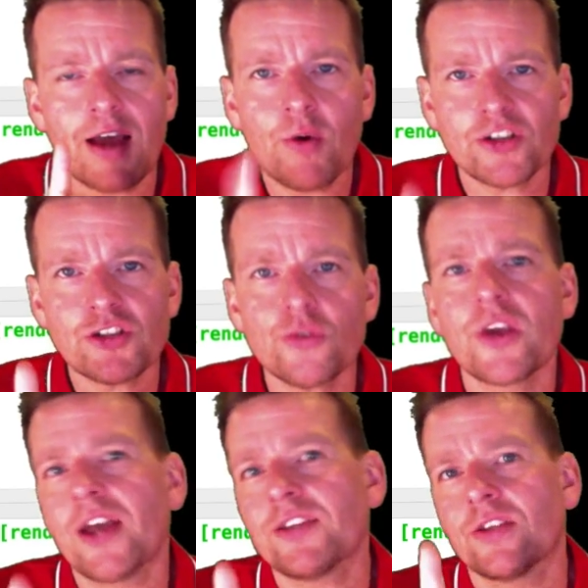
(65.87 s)
I want to show you
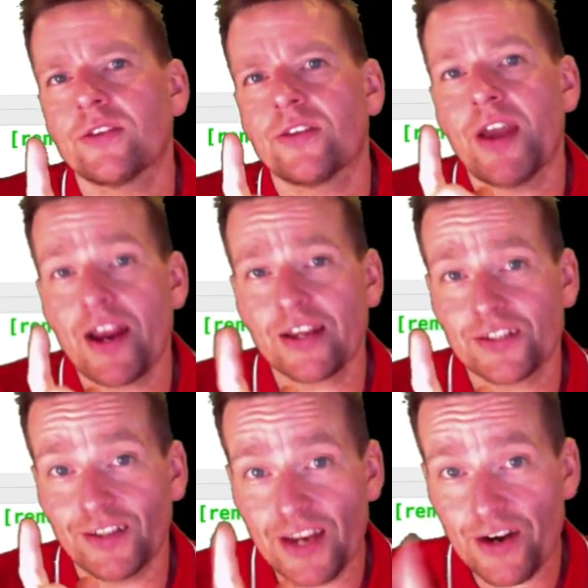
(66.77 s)
guys the
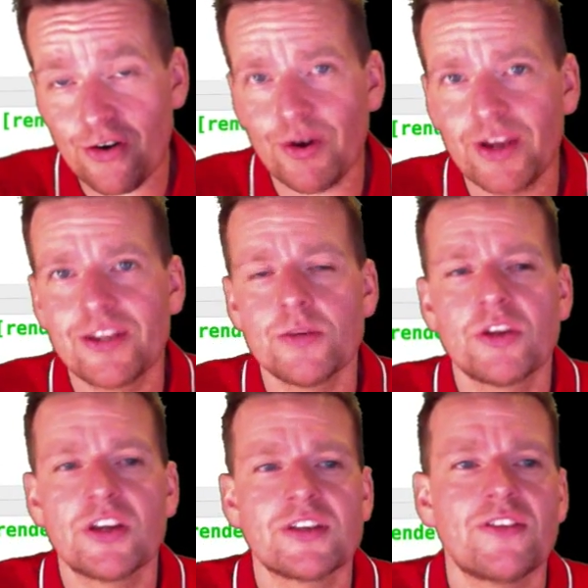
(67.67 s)
actual error right here,
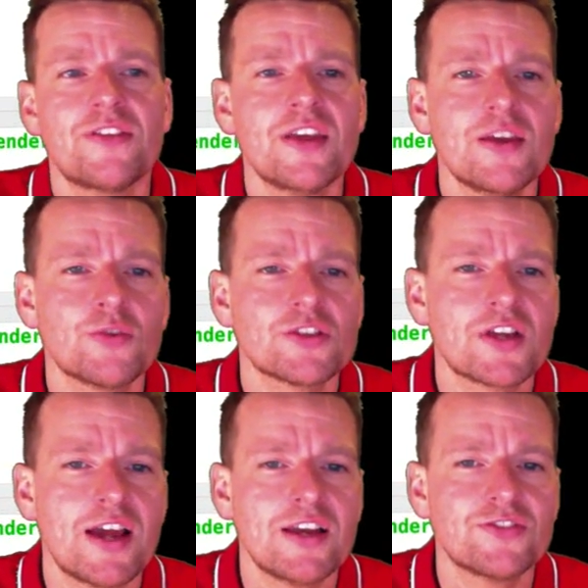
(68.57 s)
because I think it was
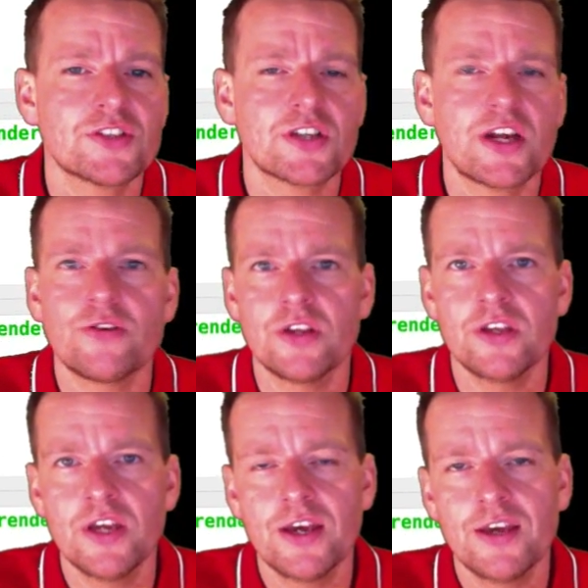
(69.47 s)
kind of
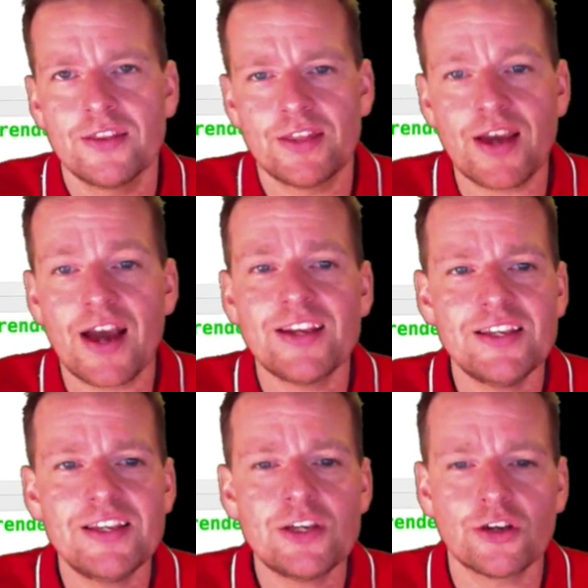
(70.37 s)
scary that the
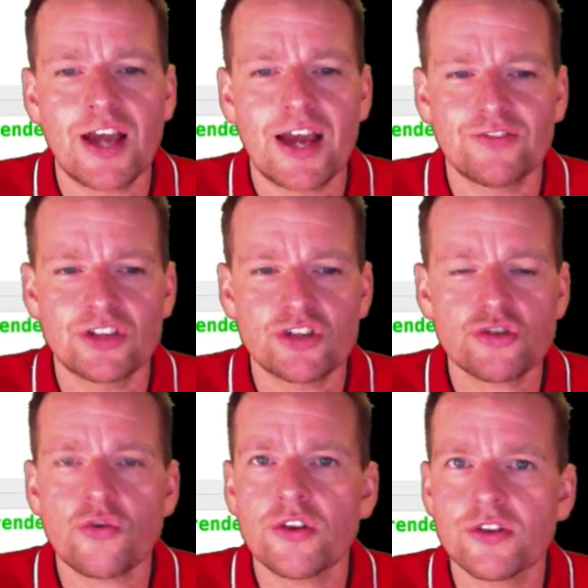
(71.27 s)
IDE could kind of
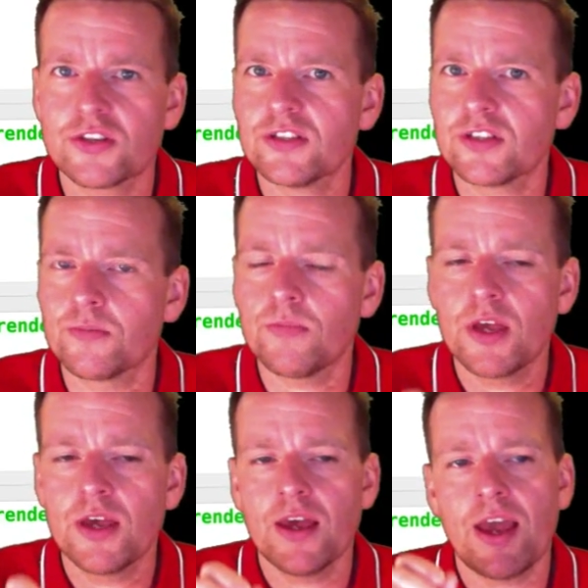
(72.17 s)
destroy the system.
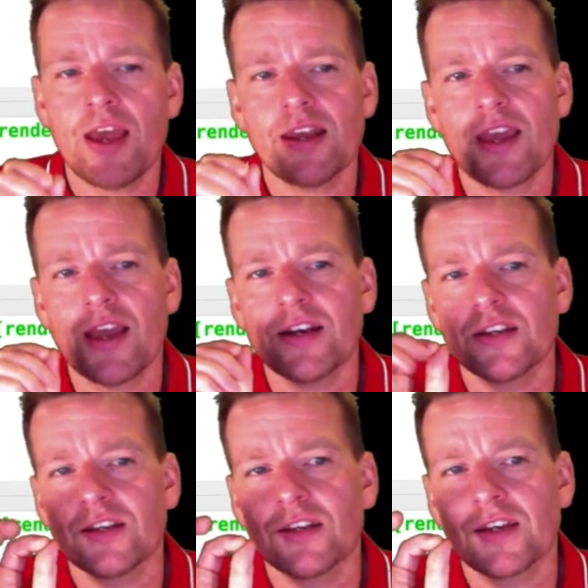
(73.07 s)
And again,
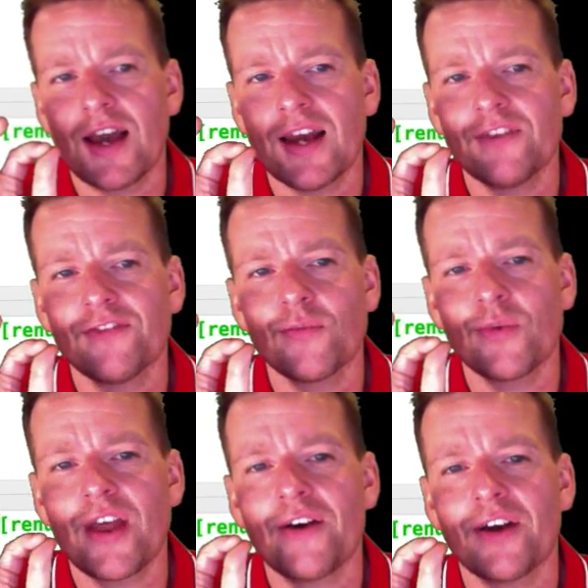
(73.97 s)
kind of
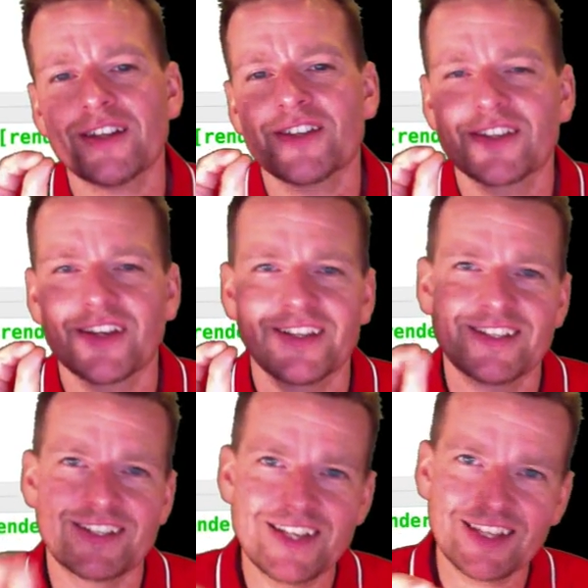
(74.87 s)
without us
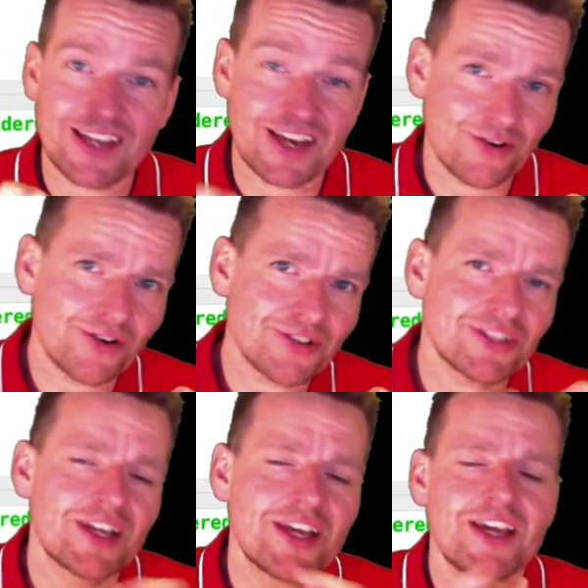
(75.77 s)
seeing the
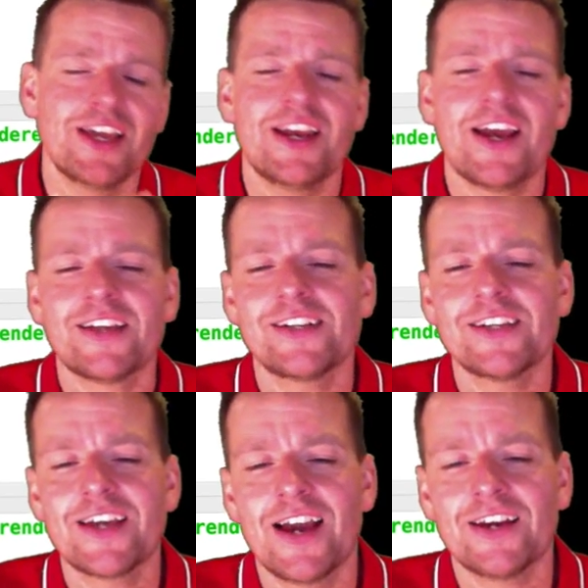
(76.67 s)
errors, it actually
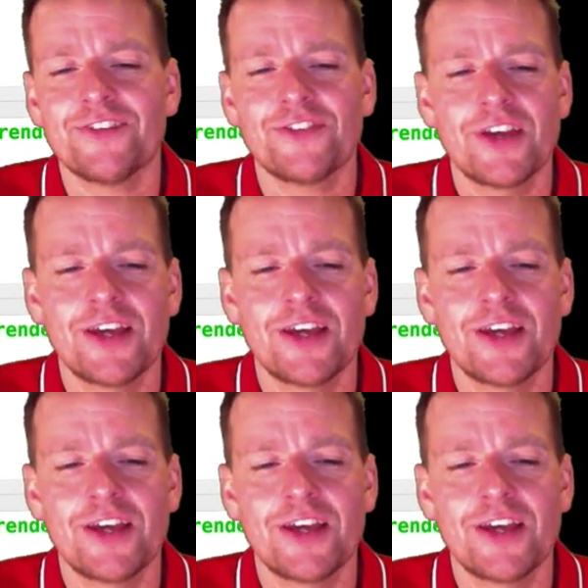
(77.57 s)
kind of